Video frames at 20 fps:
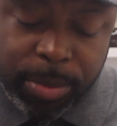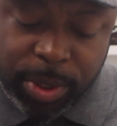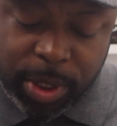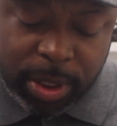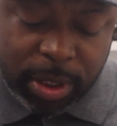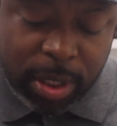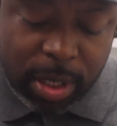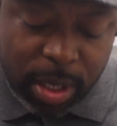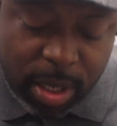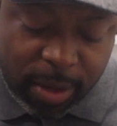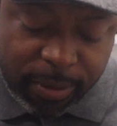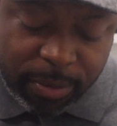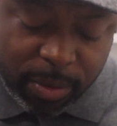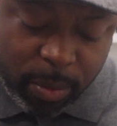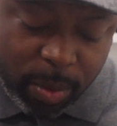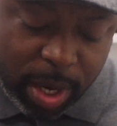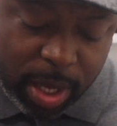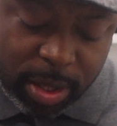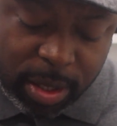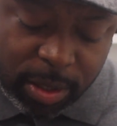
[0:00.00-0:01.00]
Just love the
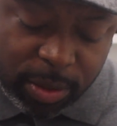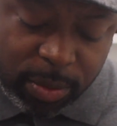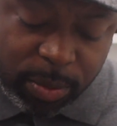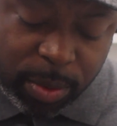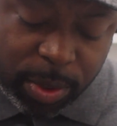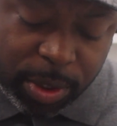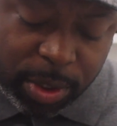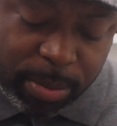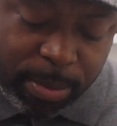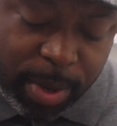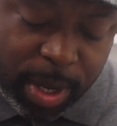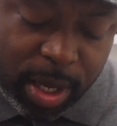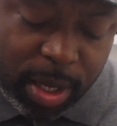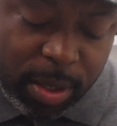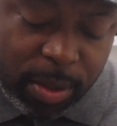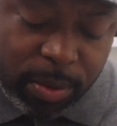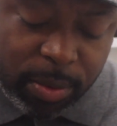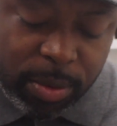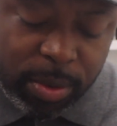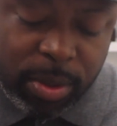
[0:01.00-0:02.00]
way this one
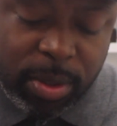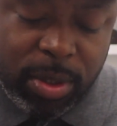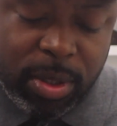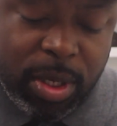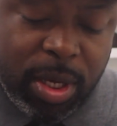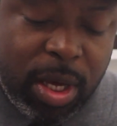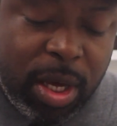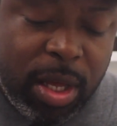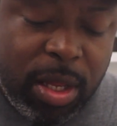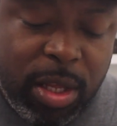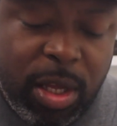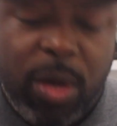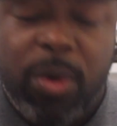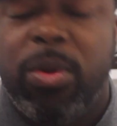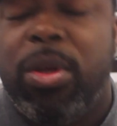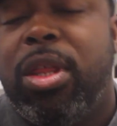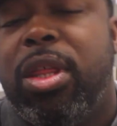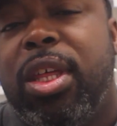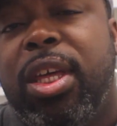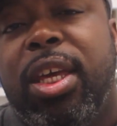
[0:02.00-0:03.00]
smells. The
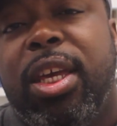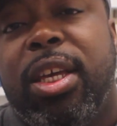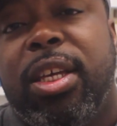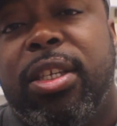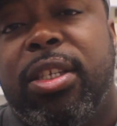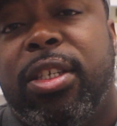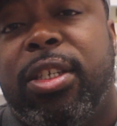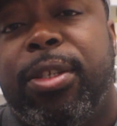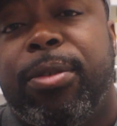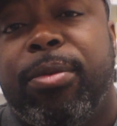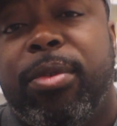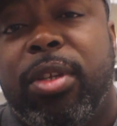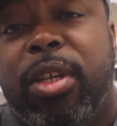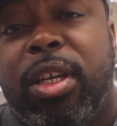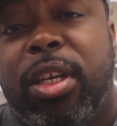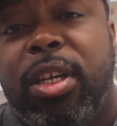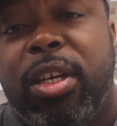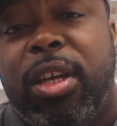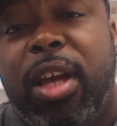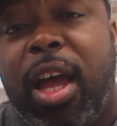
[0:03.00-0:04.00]
only thing is
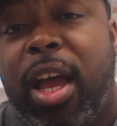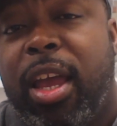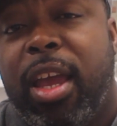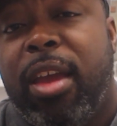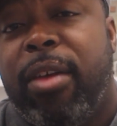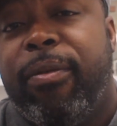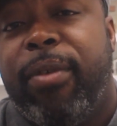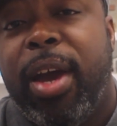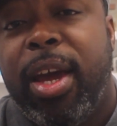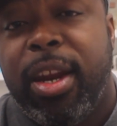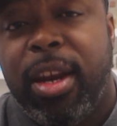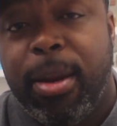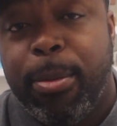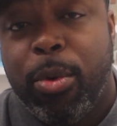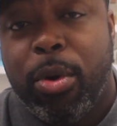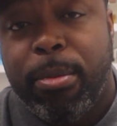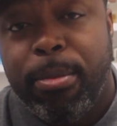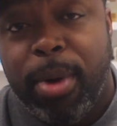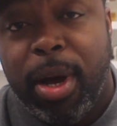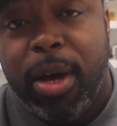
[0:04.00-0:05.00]
I can't find any
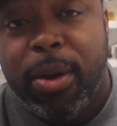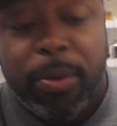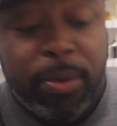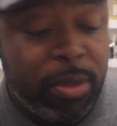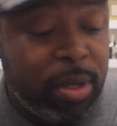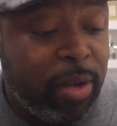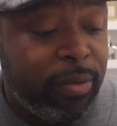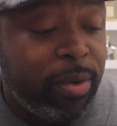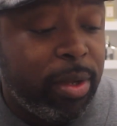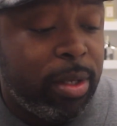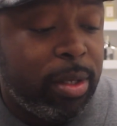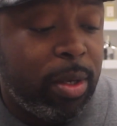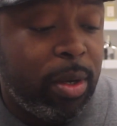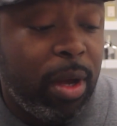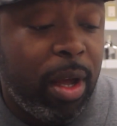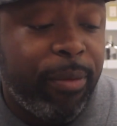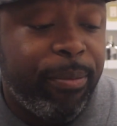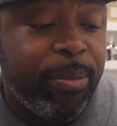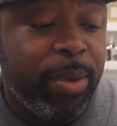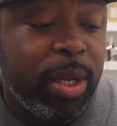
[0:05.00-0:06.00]
more bottles of it,
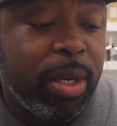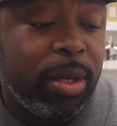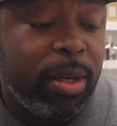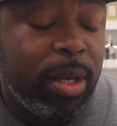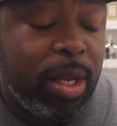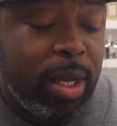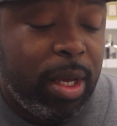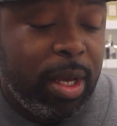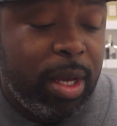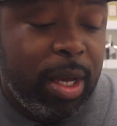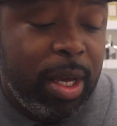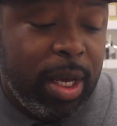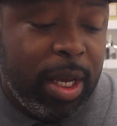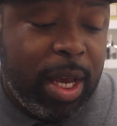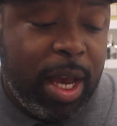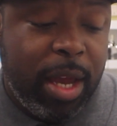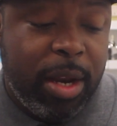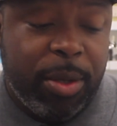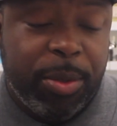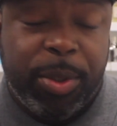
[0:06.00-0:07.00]
so I've been
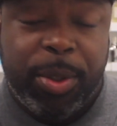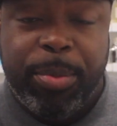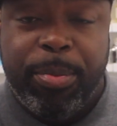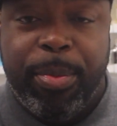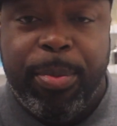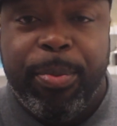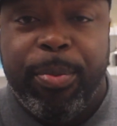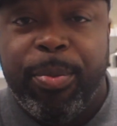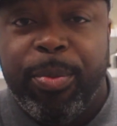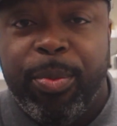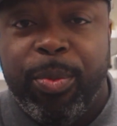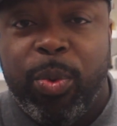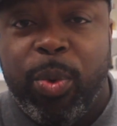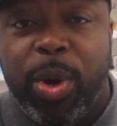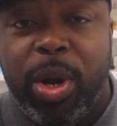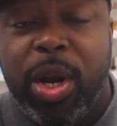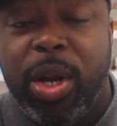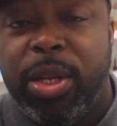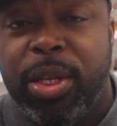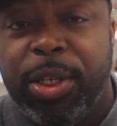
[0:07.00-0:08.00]
kind of
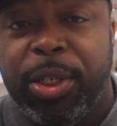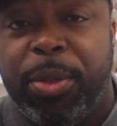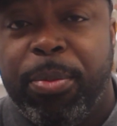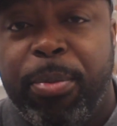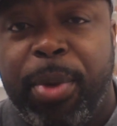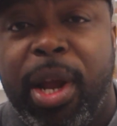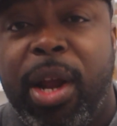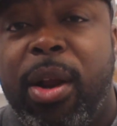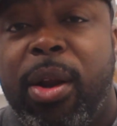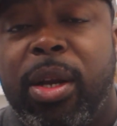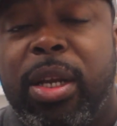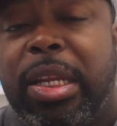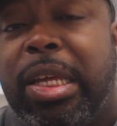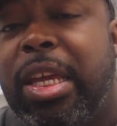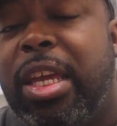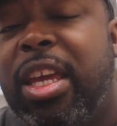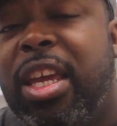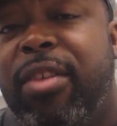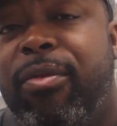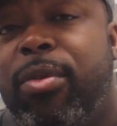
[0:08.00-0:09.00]
wearing this
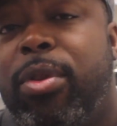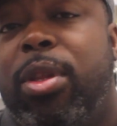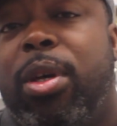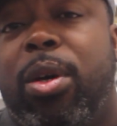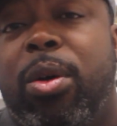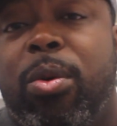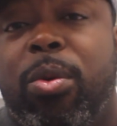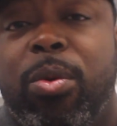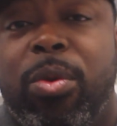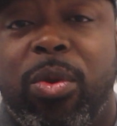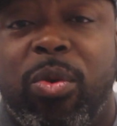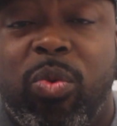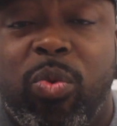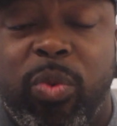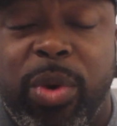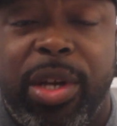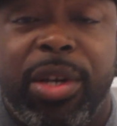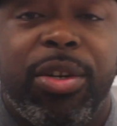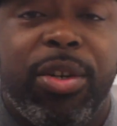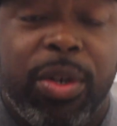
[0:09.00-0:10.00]
sparingly, even though the
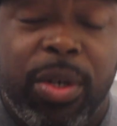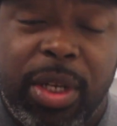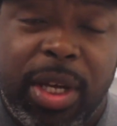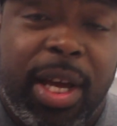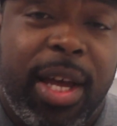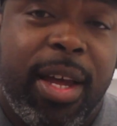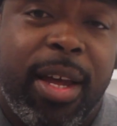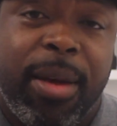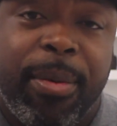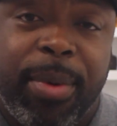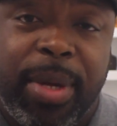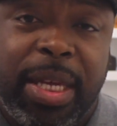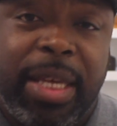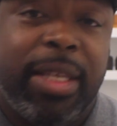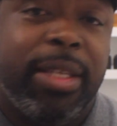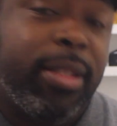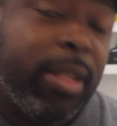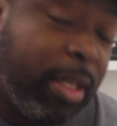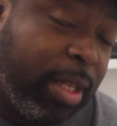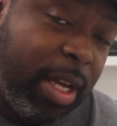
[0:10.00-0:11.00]
winter time
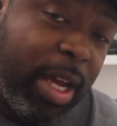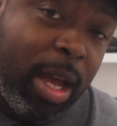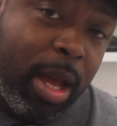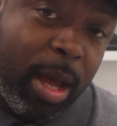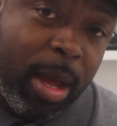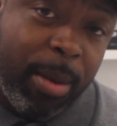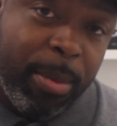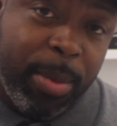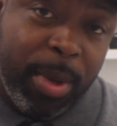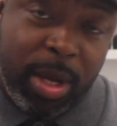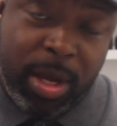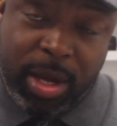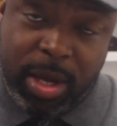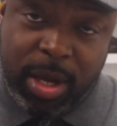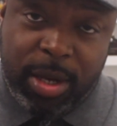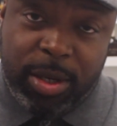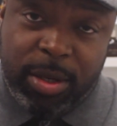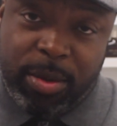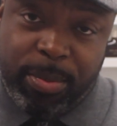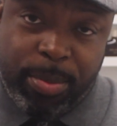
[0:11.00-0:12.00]
is the time
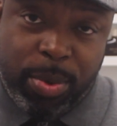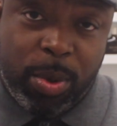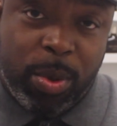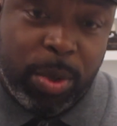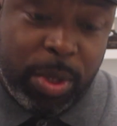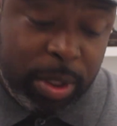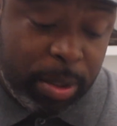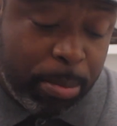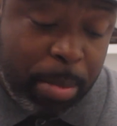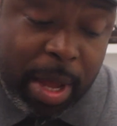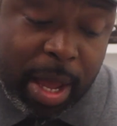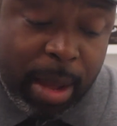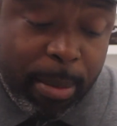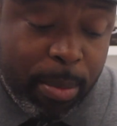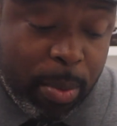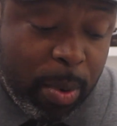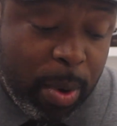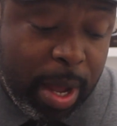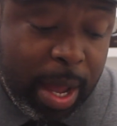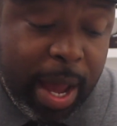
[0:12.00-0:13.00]
to pull this
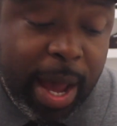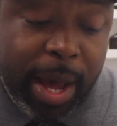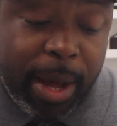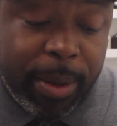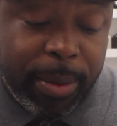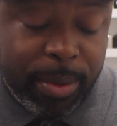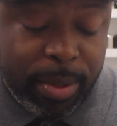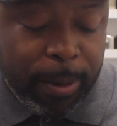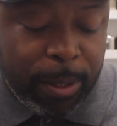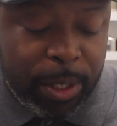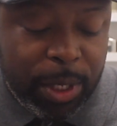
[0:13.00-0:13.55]
bad boy out.